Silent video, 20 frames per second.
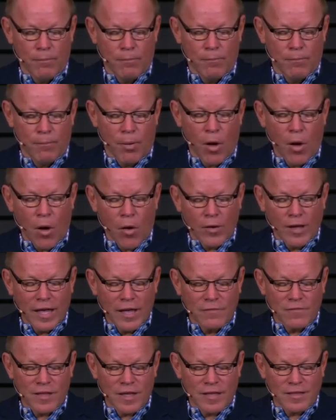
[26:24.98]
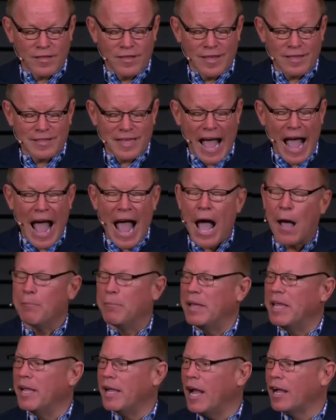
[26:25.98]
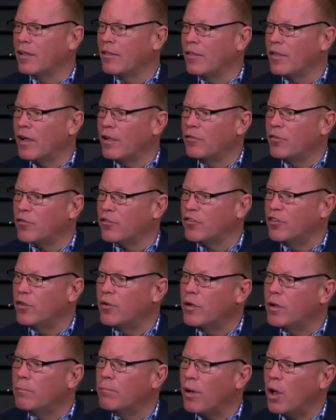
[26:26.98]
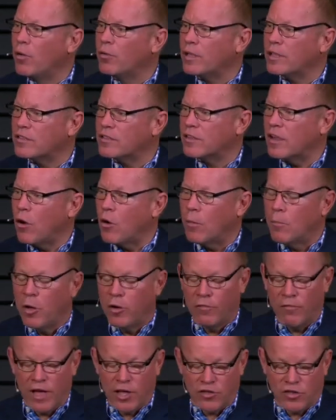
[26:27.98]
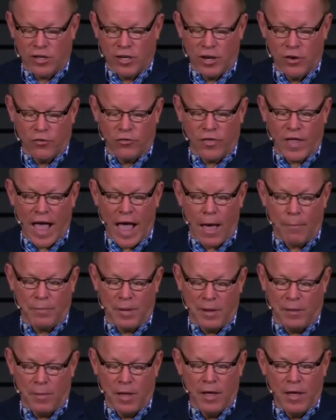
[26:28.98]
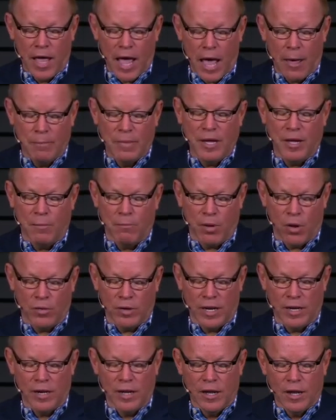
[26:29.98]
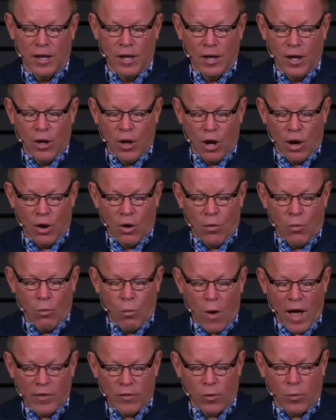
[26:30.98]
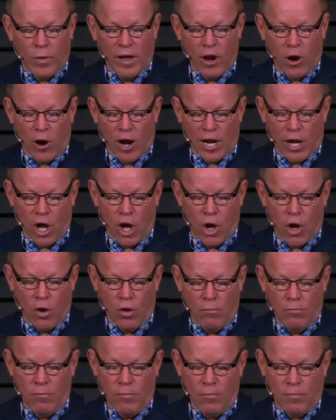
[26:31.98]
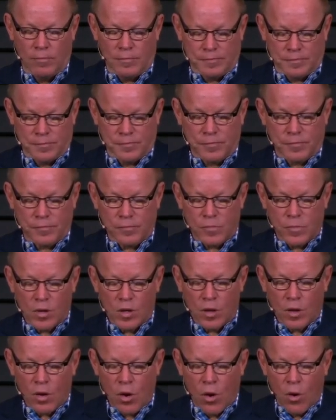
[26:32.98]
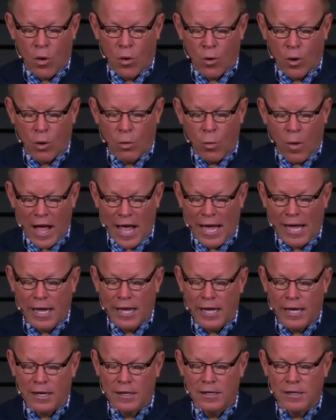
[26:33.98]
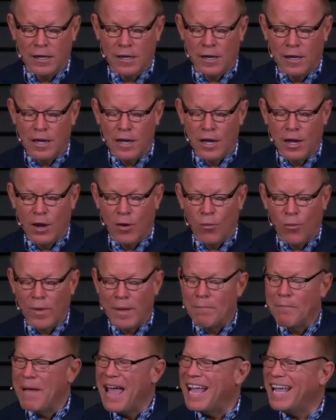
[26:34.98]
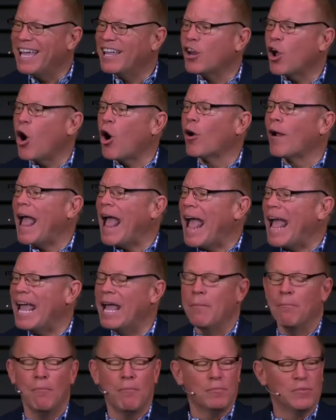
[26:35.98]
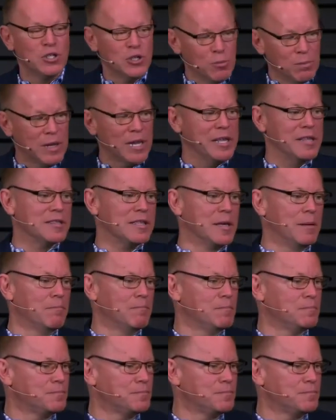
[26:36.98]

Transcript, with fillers: Paul gives us this happy, there's two components to our motivation. Here's the happy, happy component. Whether we are at home or away, we make it our aim to please him.